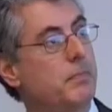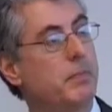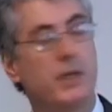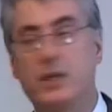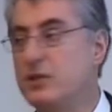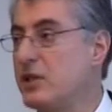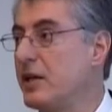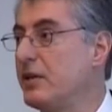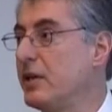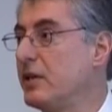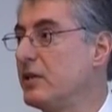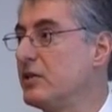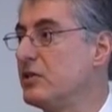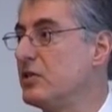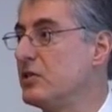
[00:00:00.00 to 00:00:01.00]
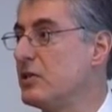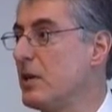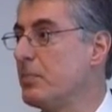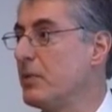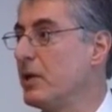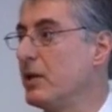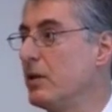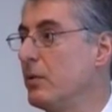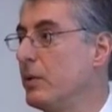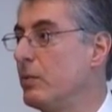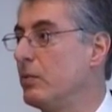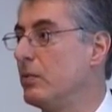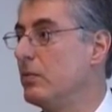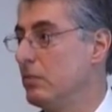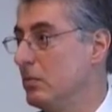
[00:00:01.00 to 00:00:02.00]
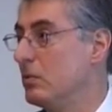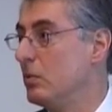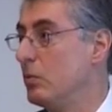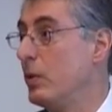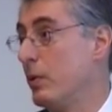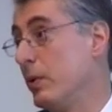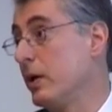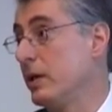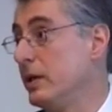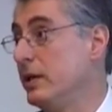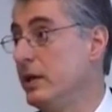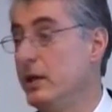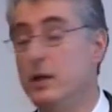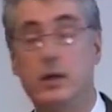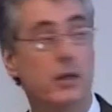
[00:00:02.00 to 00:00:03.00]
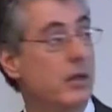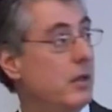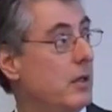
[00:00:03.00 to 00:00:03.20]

because I think this is something that we really need.